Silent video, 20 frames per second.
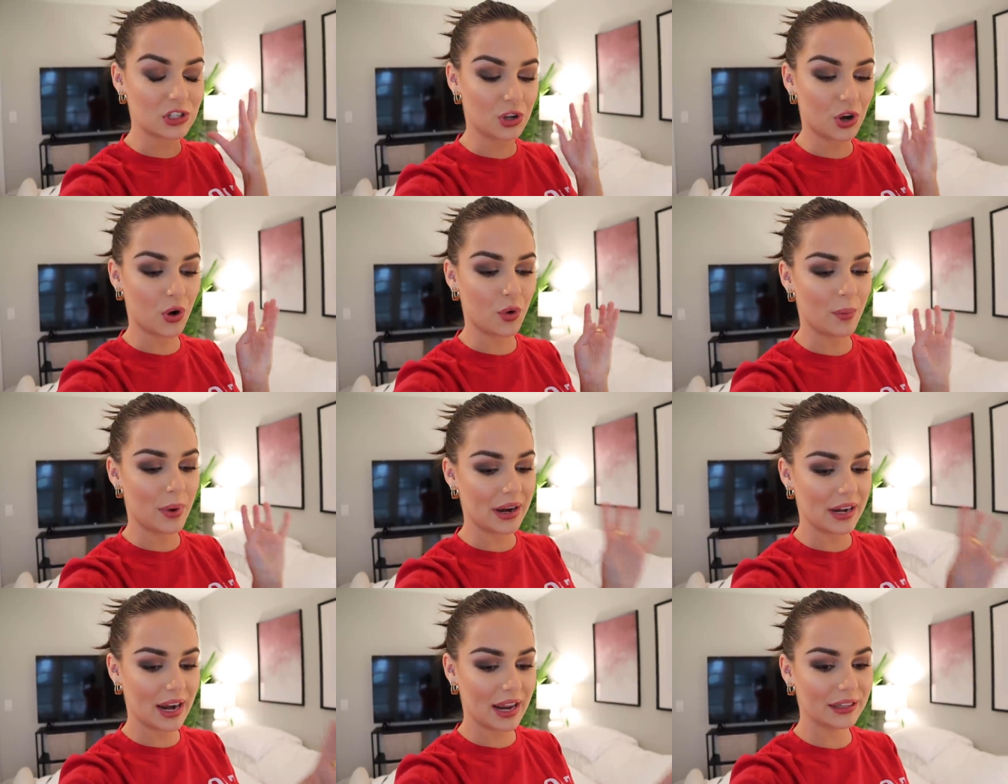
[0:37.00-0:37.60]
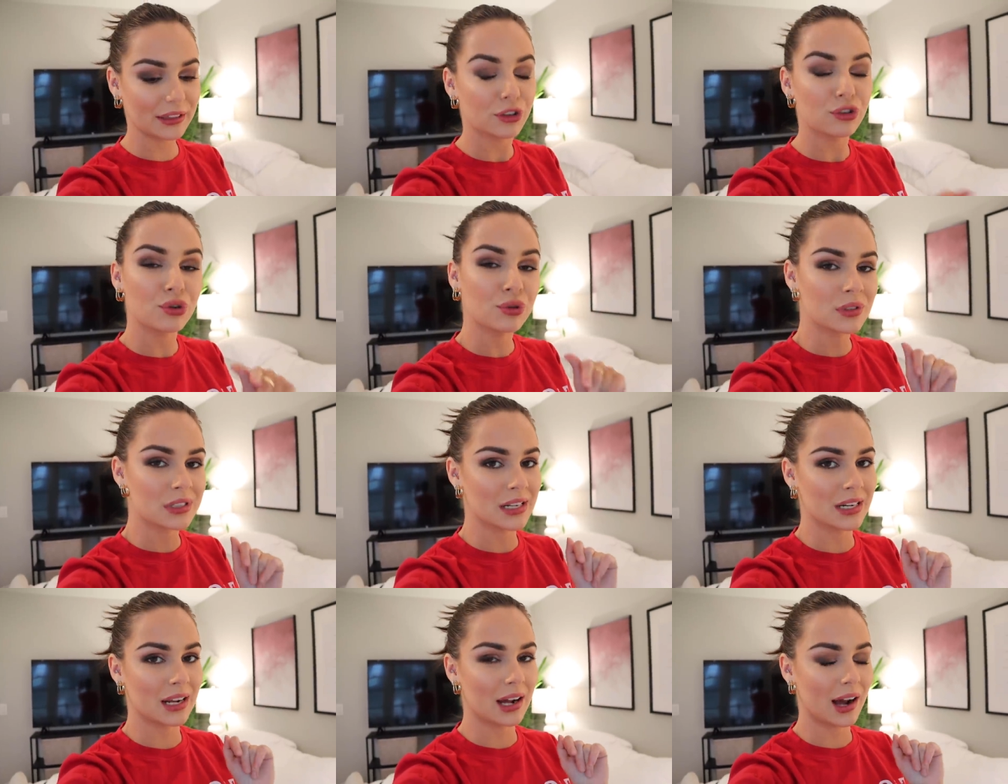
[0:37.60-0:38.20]
so my nightly
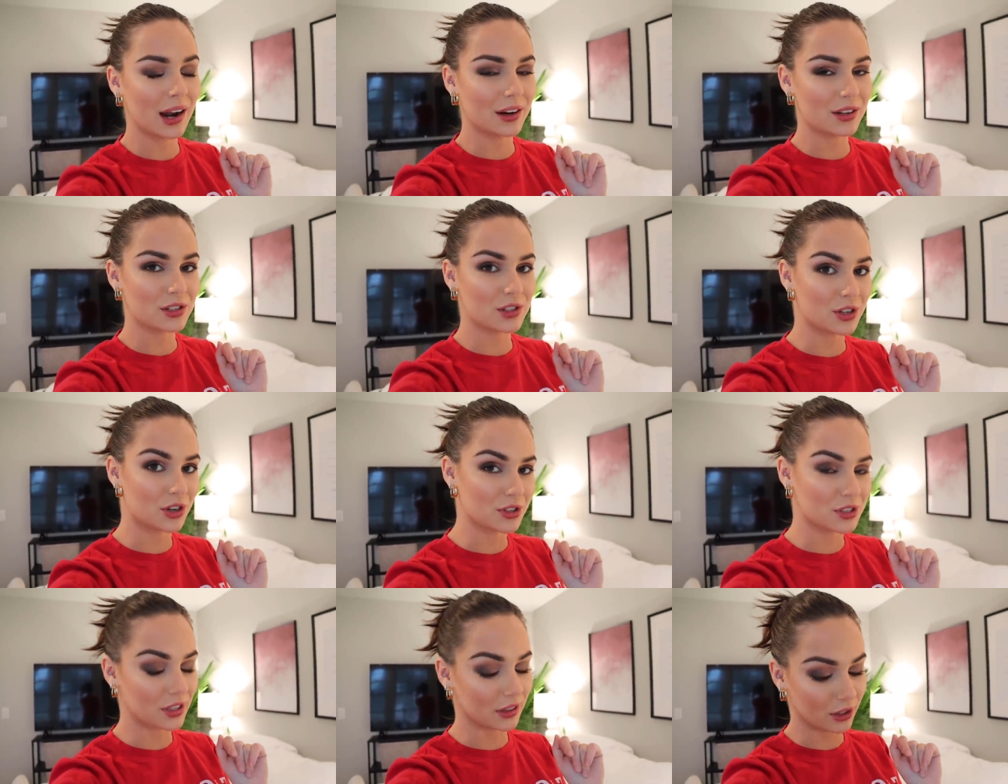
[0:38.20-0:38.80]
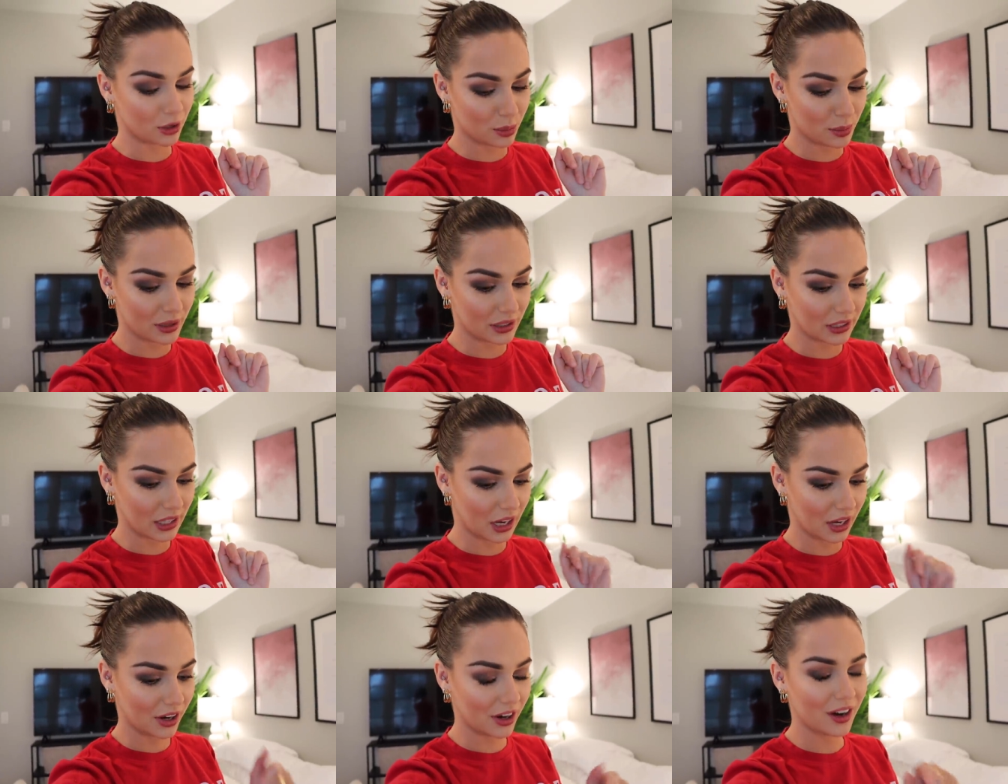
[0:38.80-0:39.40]
routine kind of starts a little
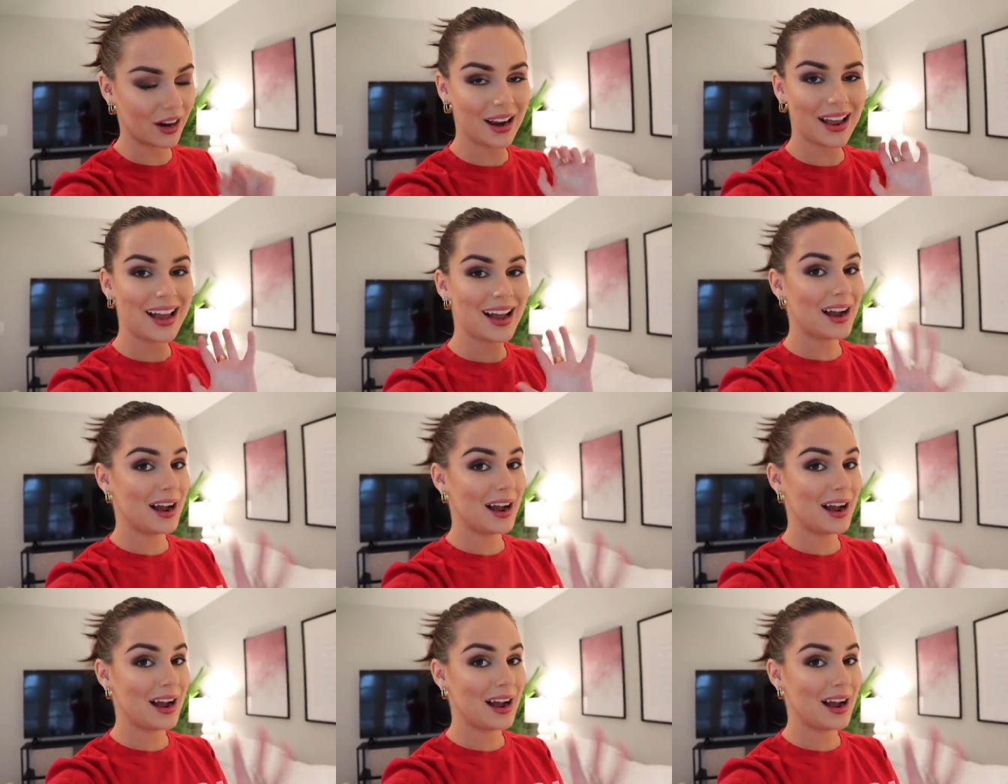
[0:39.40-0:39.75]
bit later.